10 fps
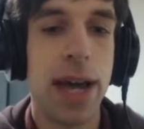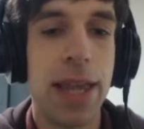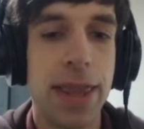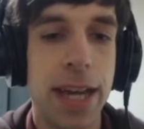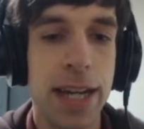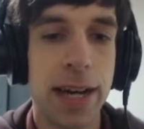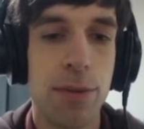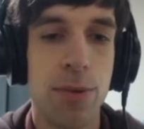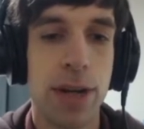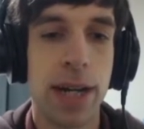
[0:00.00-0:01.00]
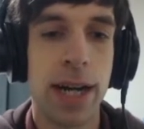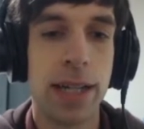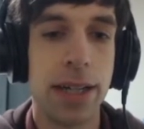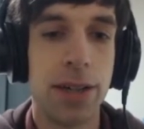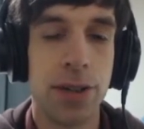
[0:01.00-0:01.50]
and then I work
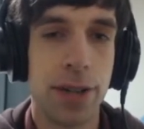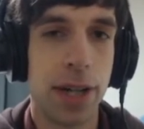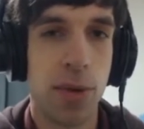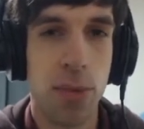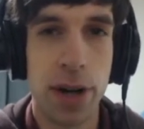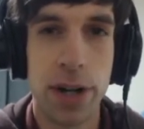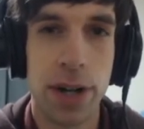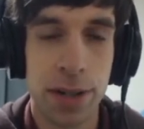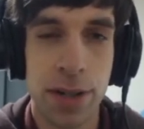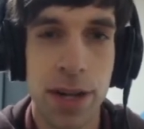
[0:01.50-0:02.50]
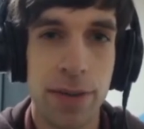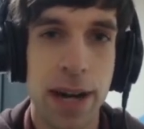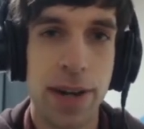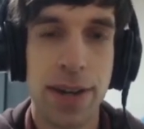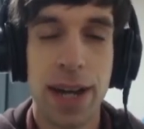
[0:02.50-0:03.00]
on learning one alternate
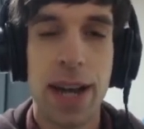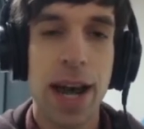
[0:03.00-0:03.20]
route,